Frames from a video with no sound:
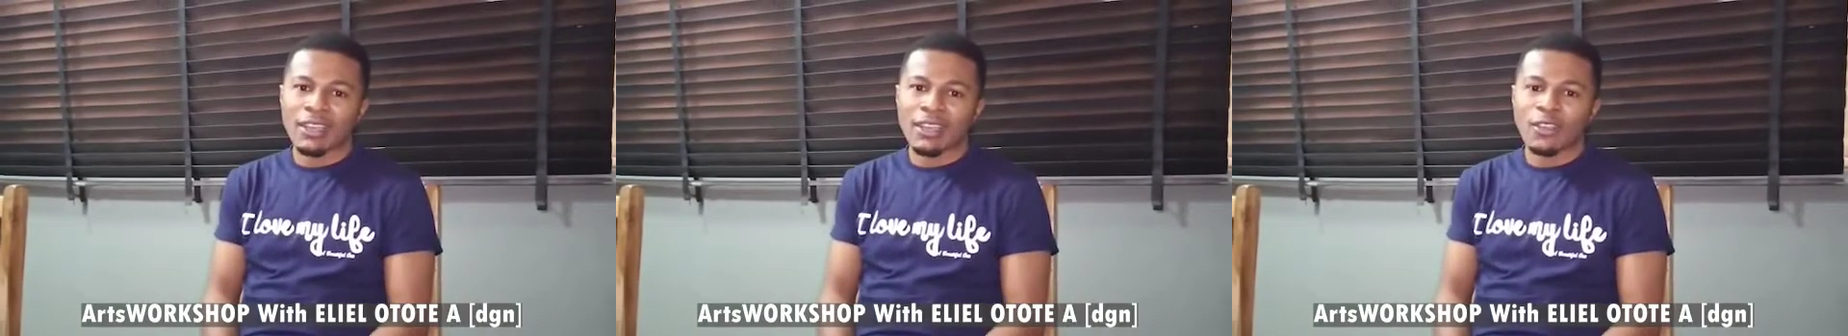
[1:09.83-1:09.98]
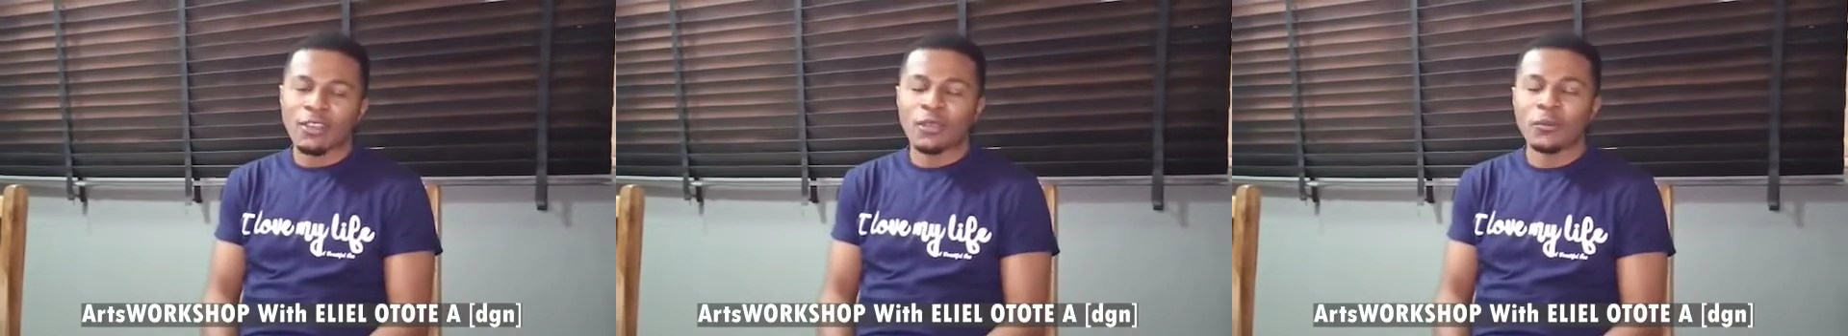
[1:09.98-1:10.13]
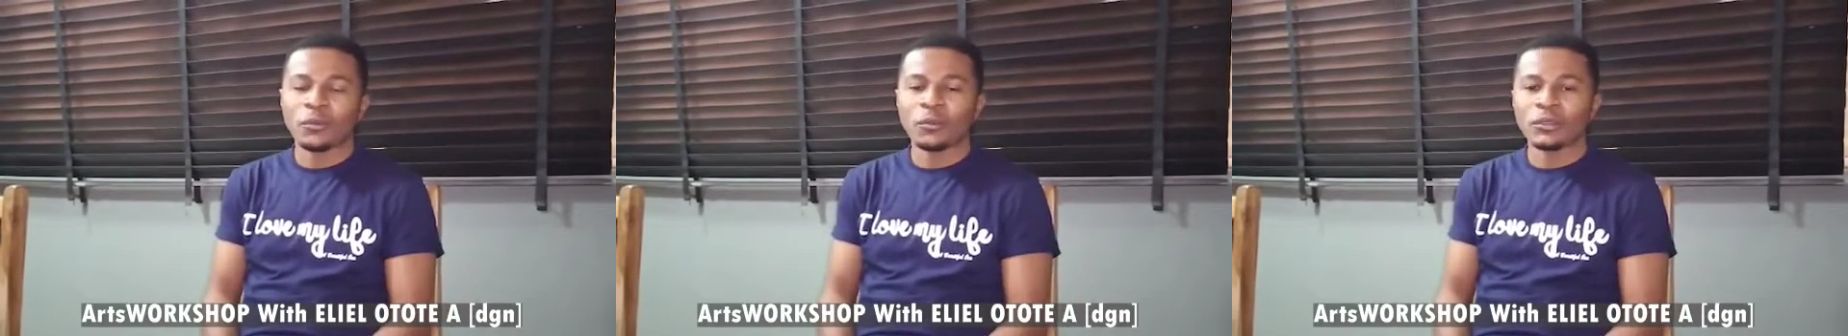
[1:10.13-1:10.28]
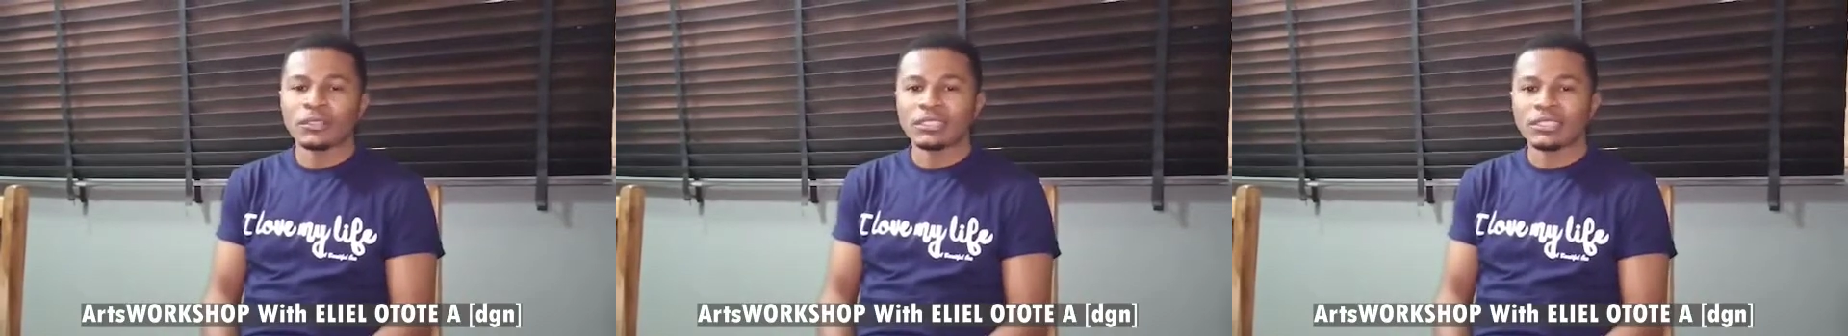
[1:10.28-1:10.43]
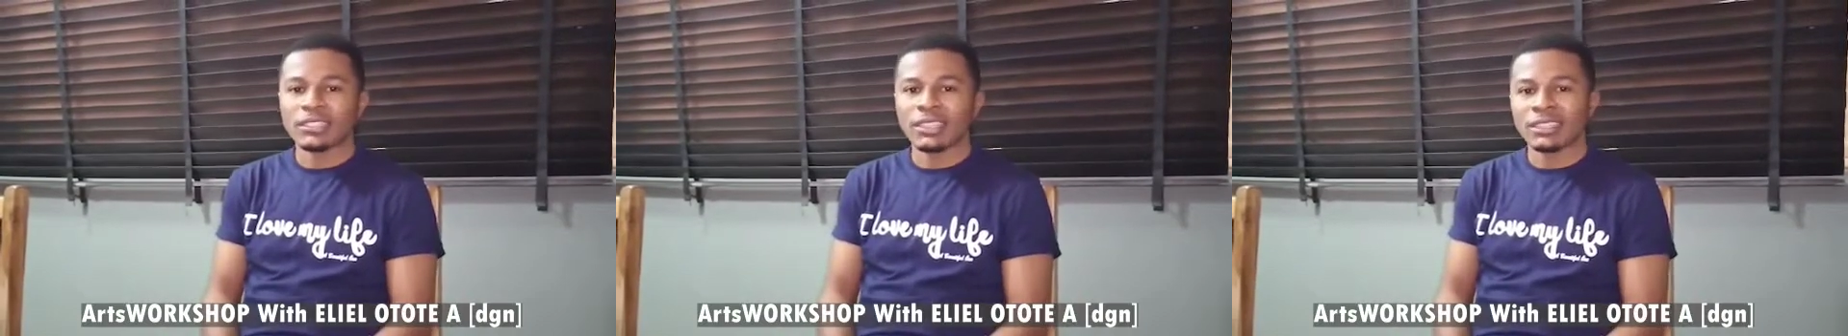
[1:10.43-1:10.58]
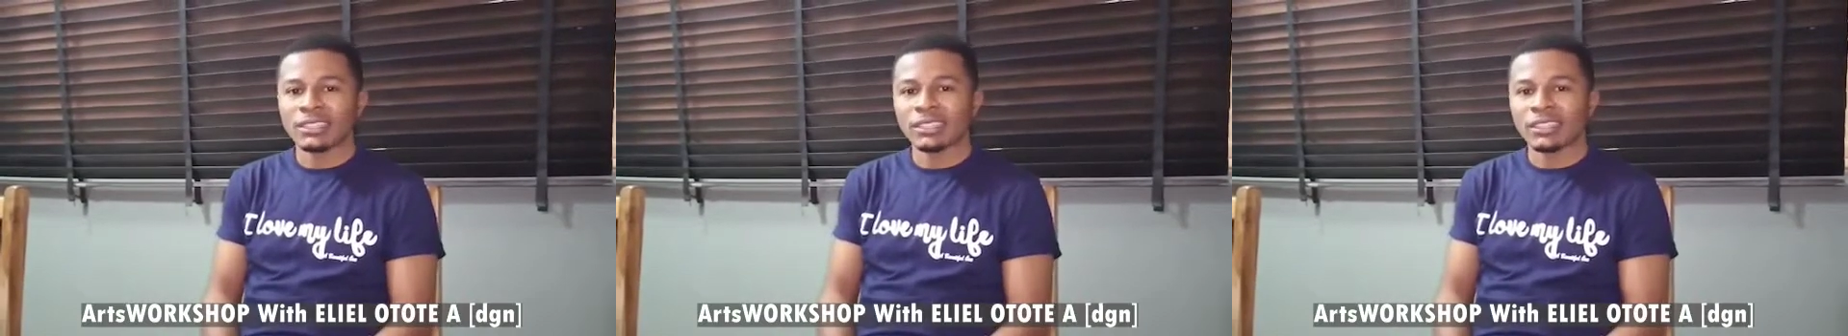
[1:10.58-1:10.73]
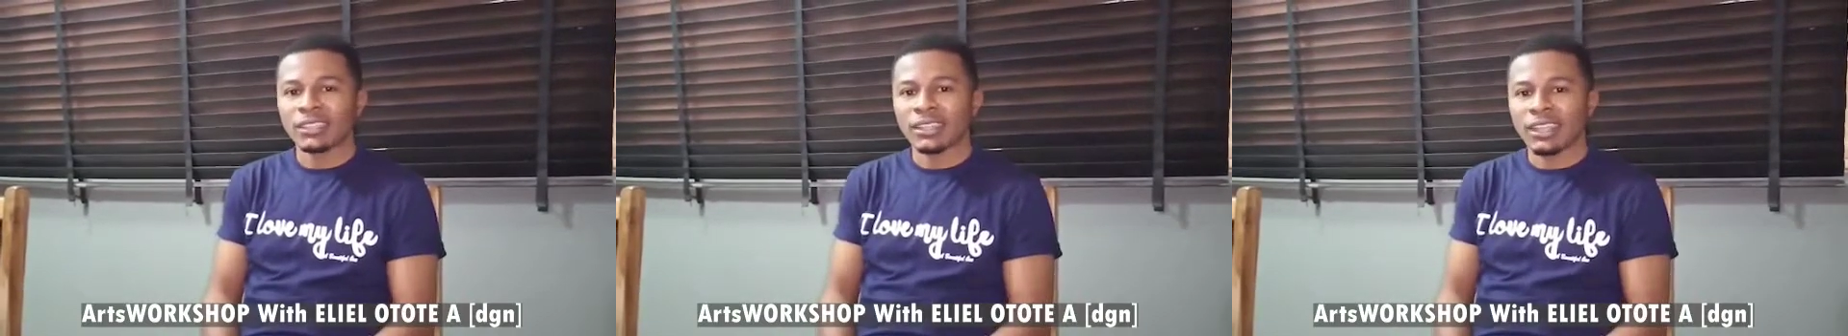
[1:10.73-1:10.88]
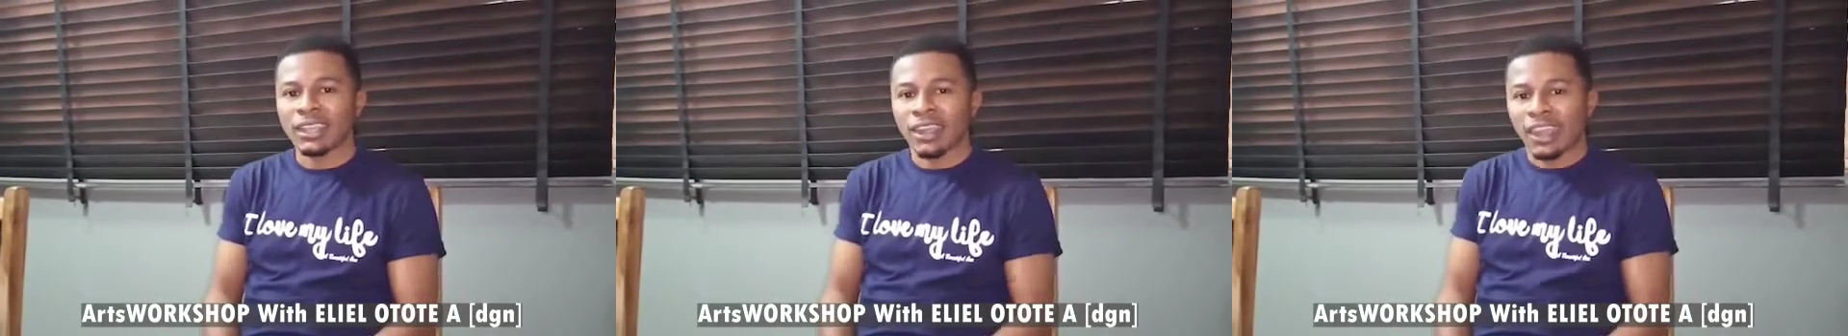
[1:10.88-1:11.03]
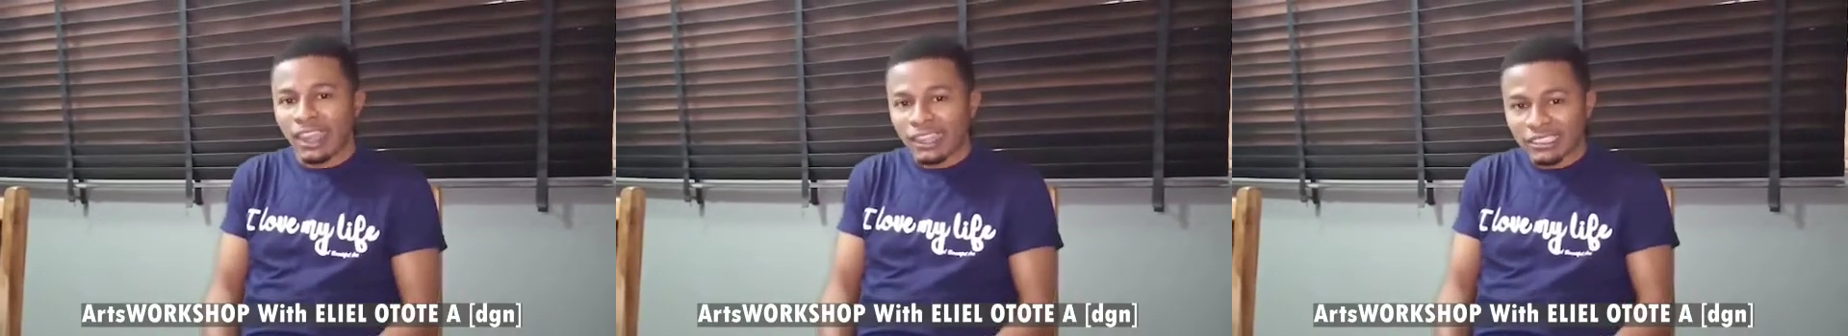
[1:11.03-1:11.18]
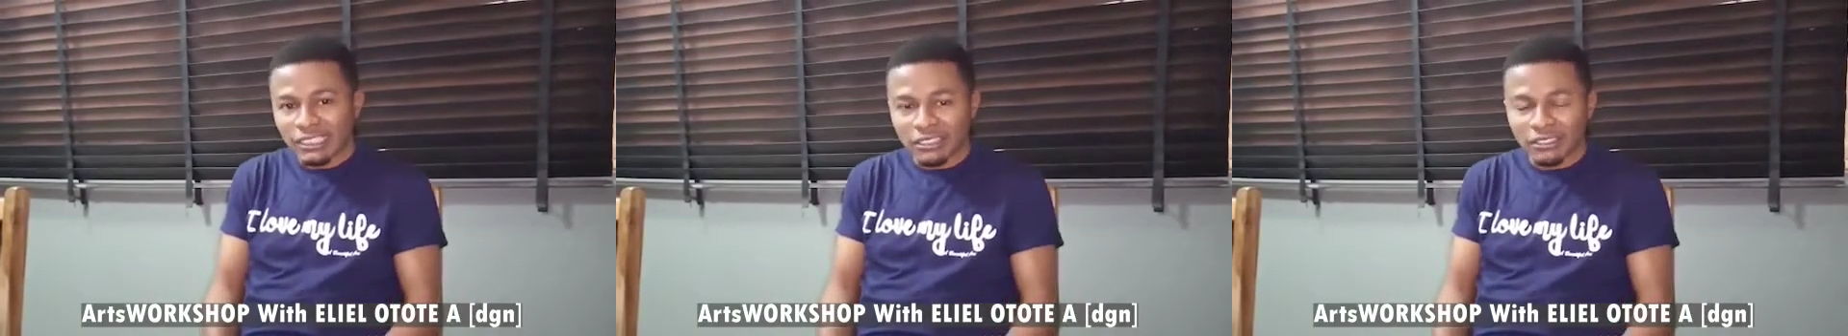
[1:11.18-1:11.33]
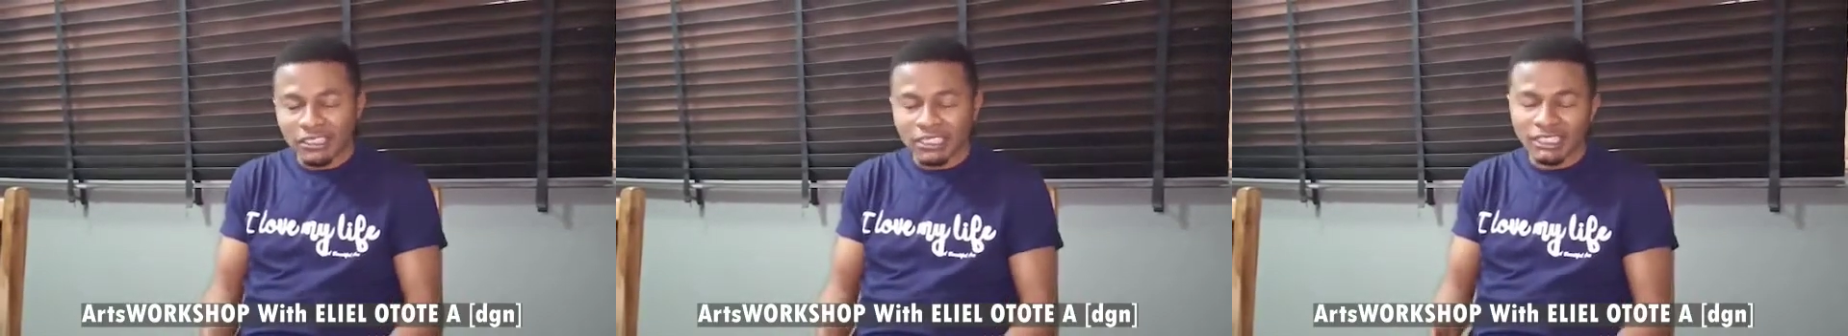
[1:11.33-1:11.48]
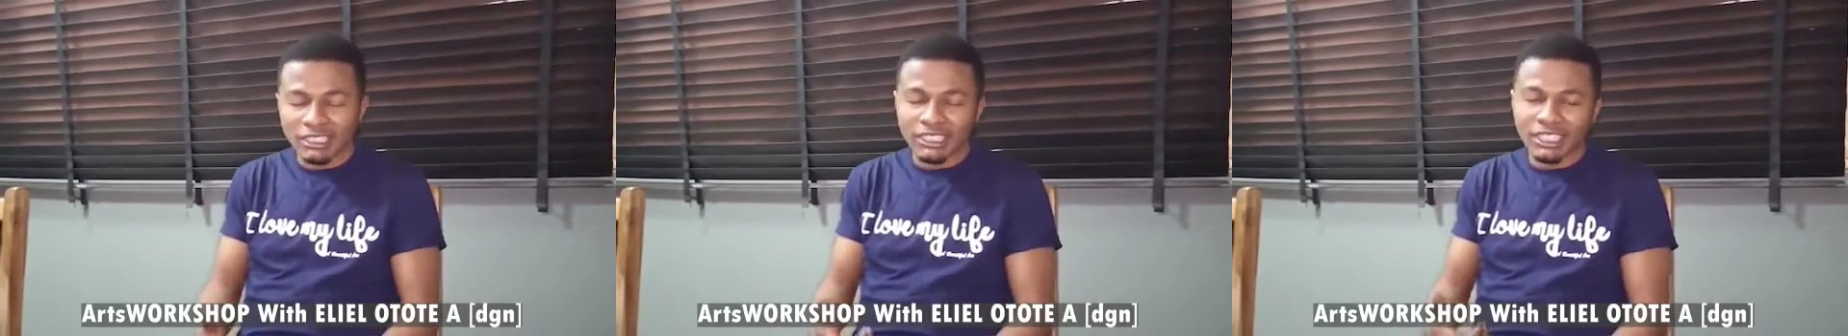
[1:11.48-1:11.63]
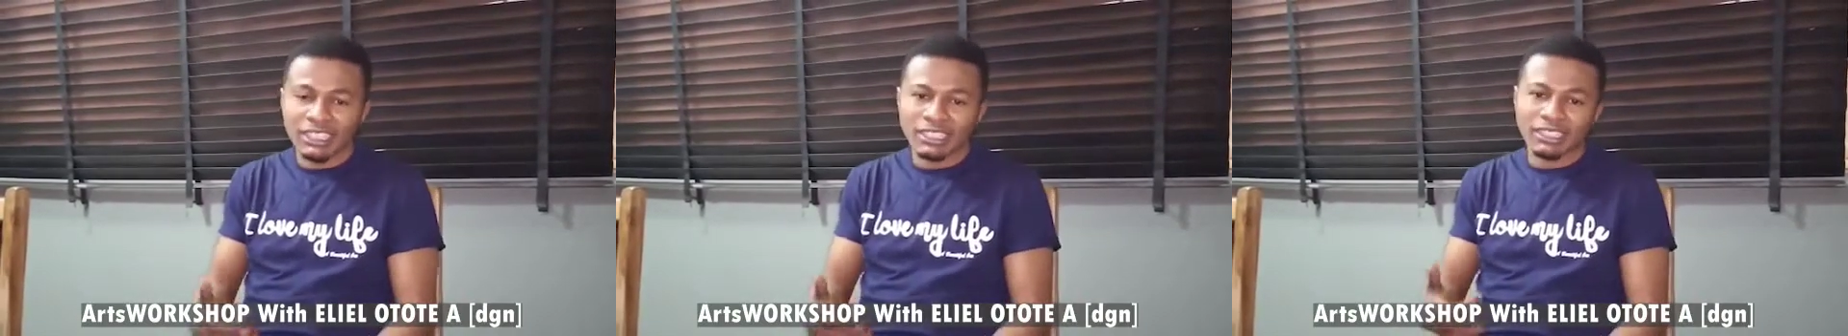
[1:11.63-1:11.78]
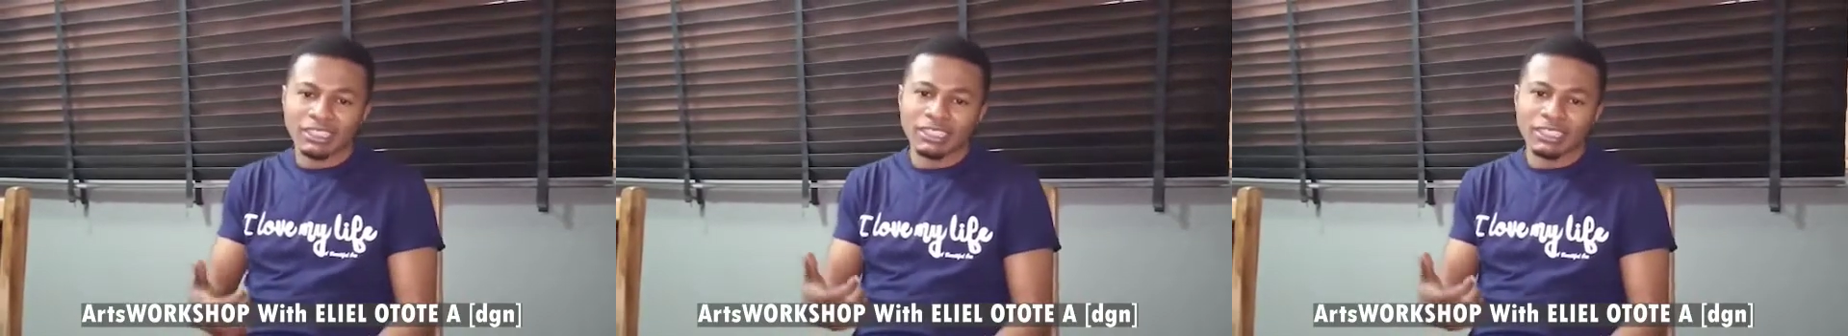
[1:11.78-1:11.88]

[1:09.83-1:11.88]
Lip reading: come with certain characteristics,